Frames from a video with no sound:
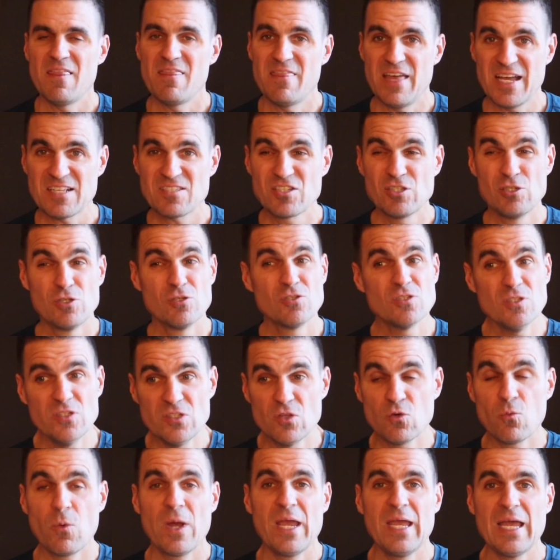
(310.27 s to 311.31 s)
That's usually
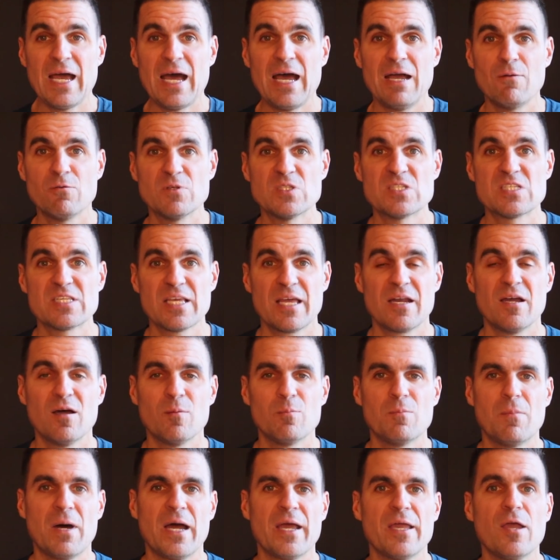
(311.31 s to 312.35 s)
the way I would set
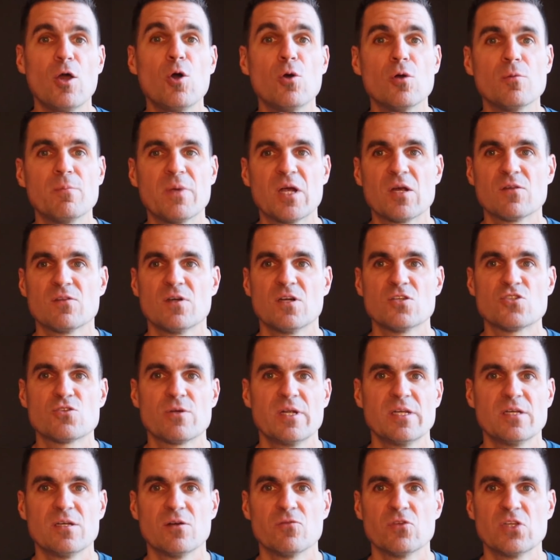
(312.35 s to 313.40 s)
up my own marathon
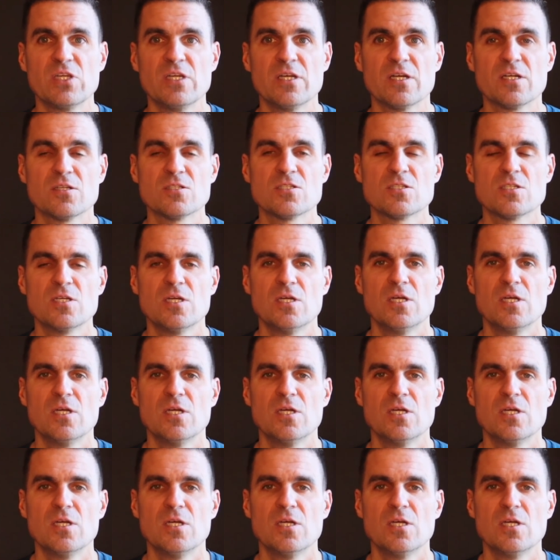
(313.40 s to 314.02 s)
training over the years.